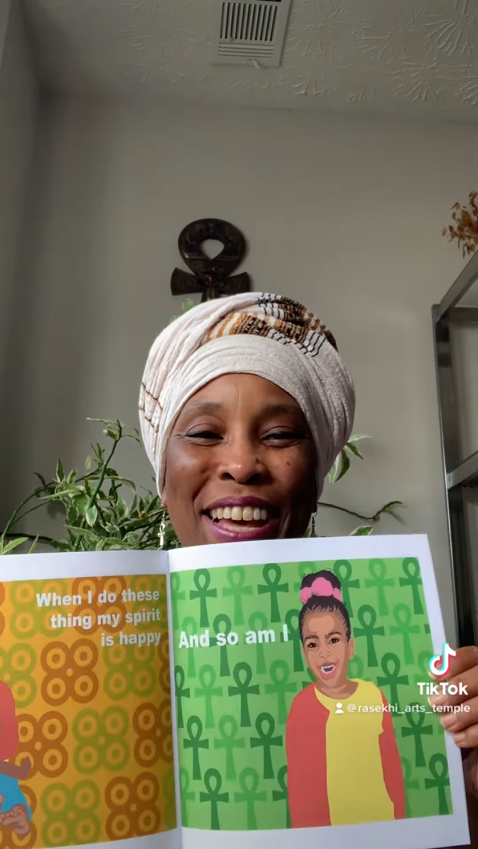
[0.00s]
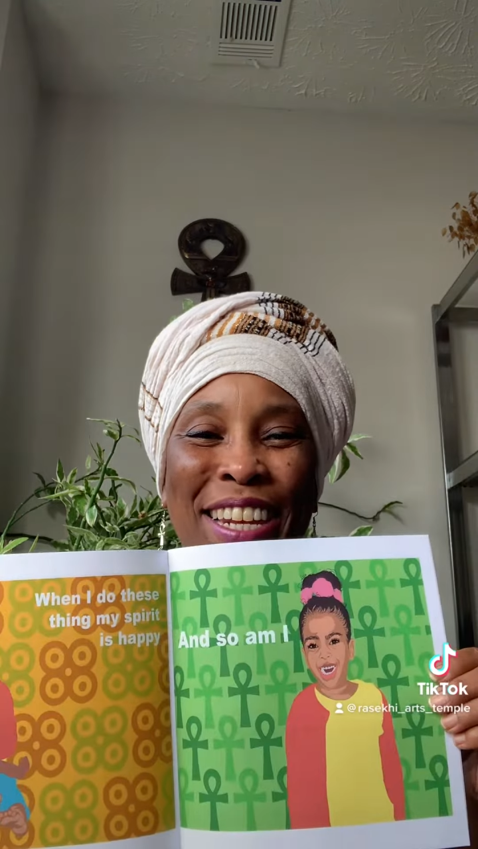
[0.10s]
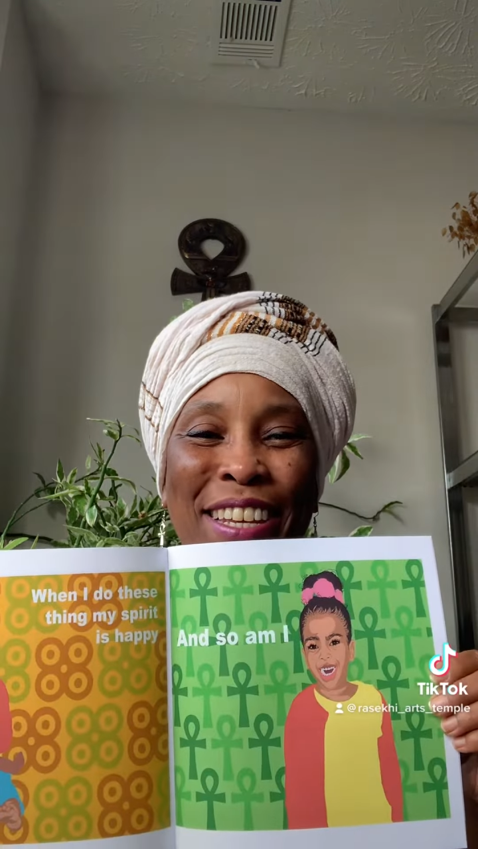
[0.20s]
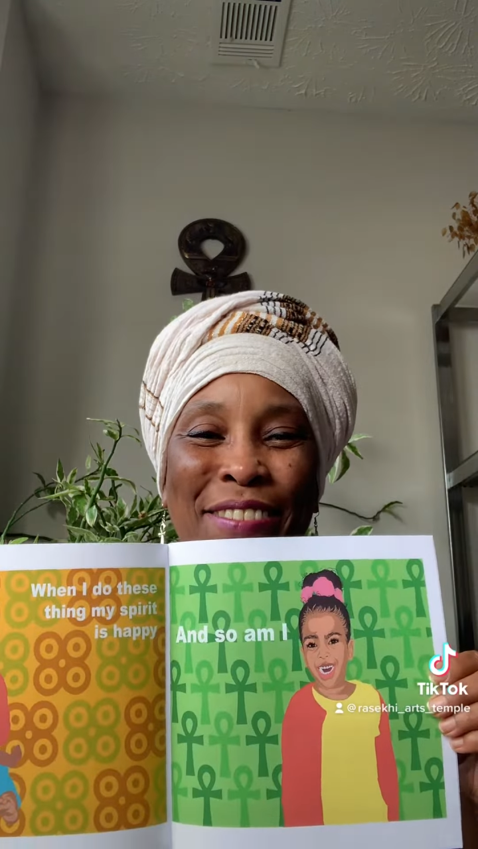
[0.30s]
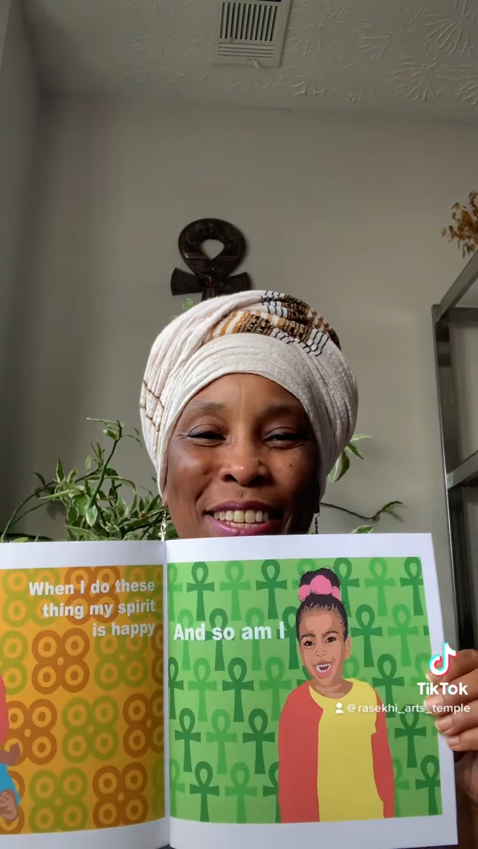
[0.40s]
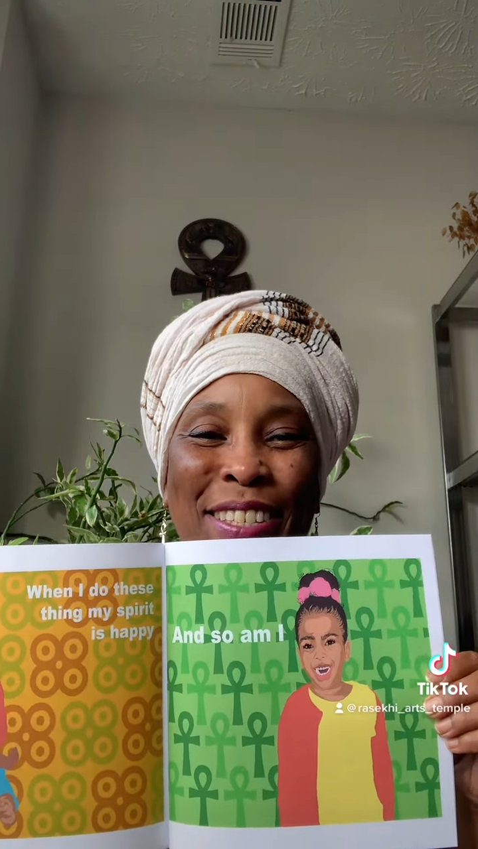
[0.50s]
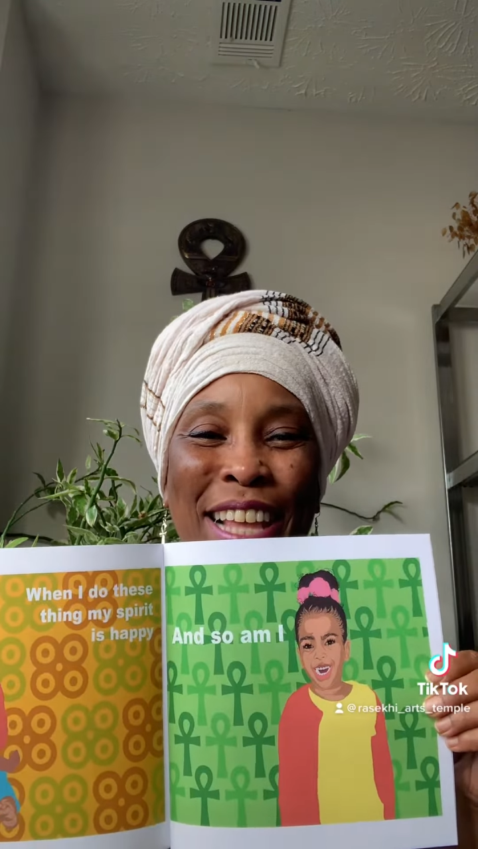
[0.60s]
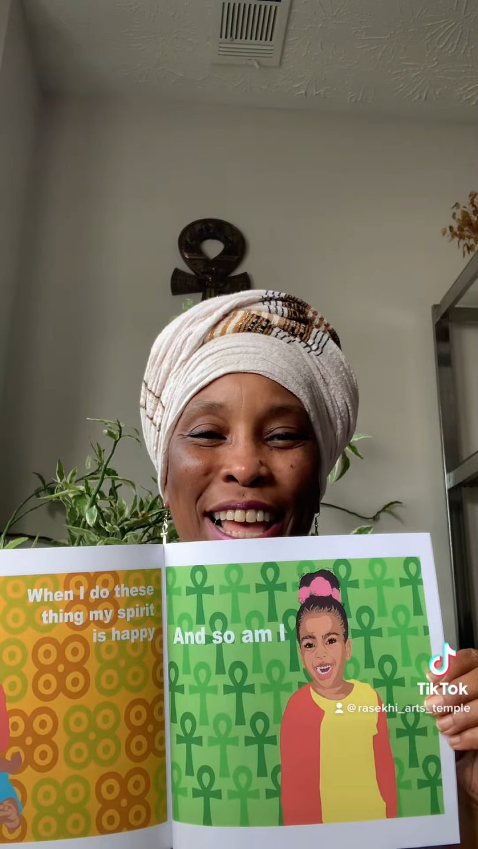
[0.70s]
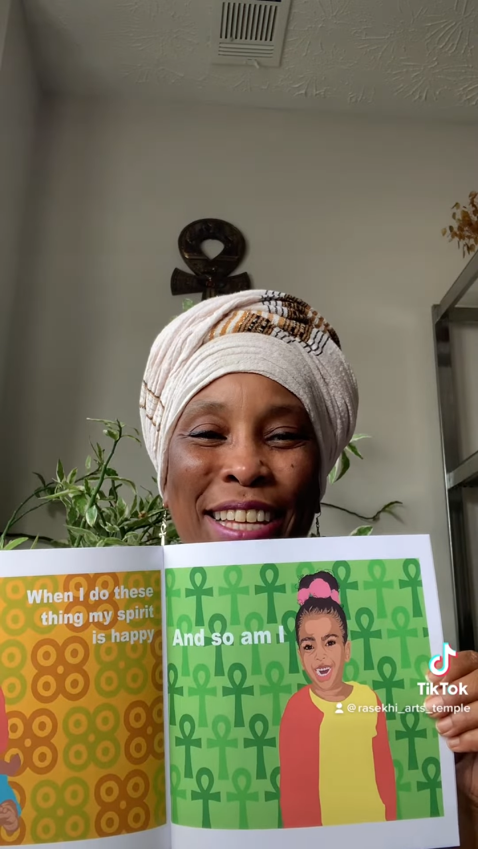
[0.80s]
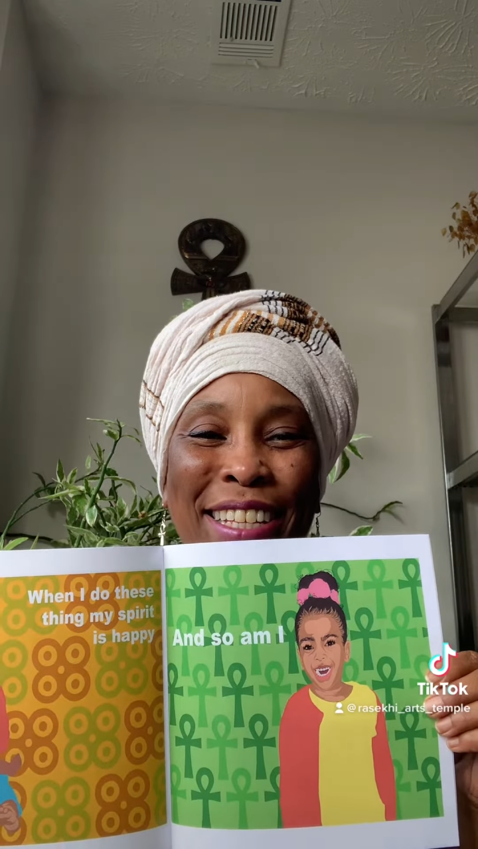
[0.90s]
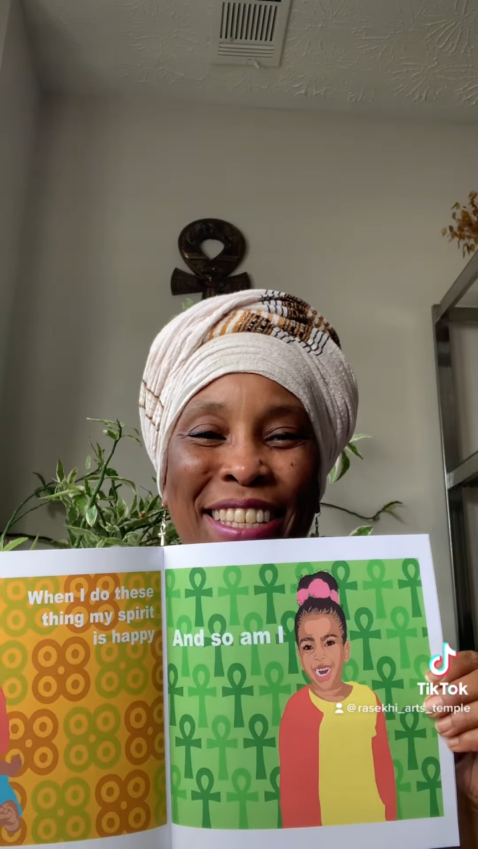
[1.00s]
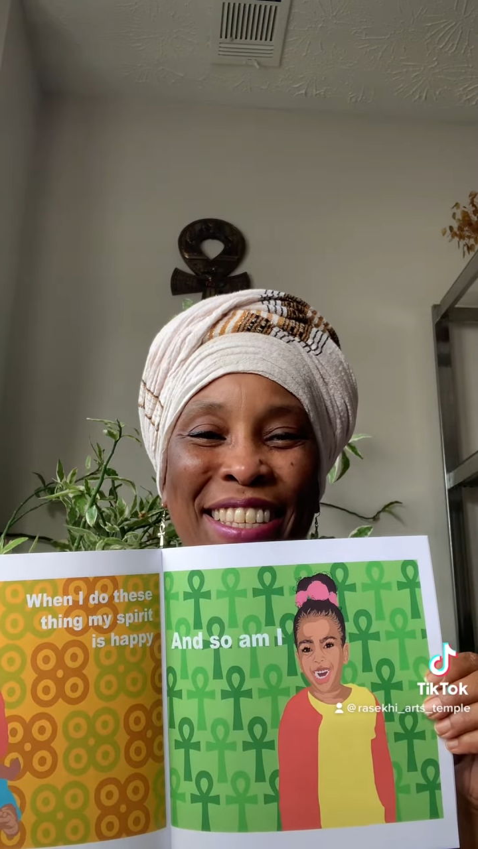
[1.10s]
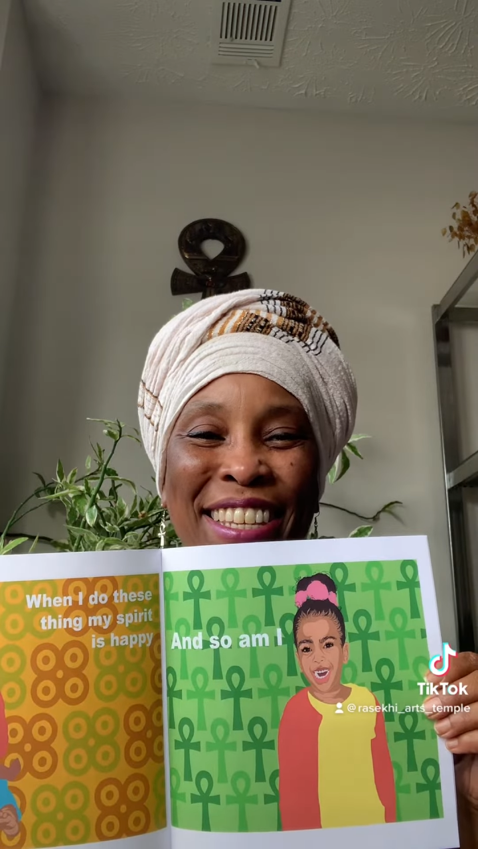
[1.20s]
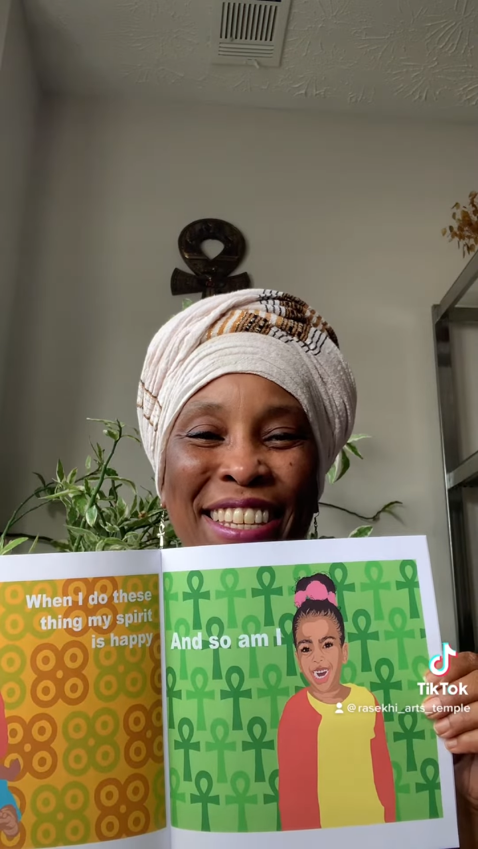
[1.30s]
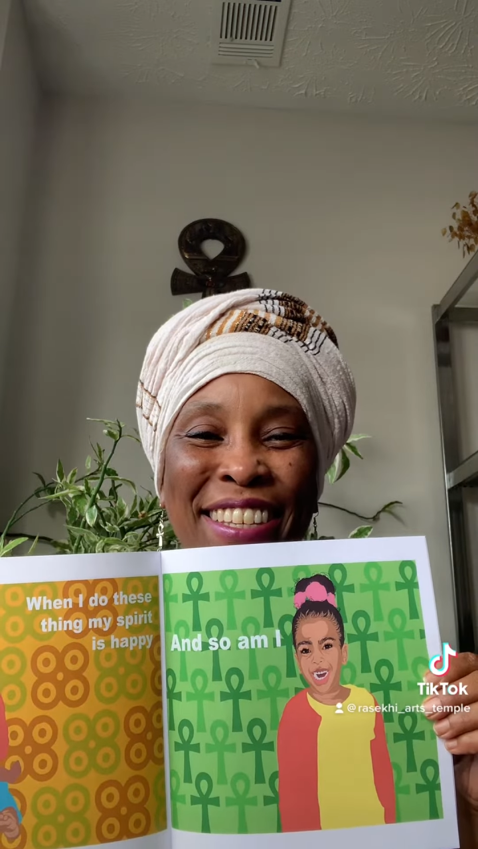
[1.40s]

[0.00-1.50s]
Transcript: I love those unks,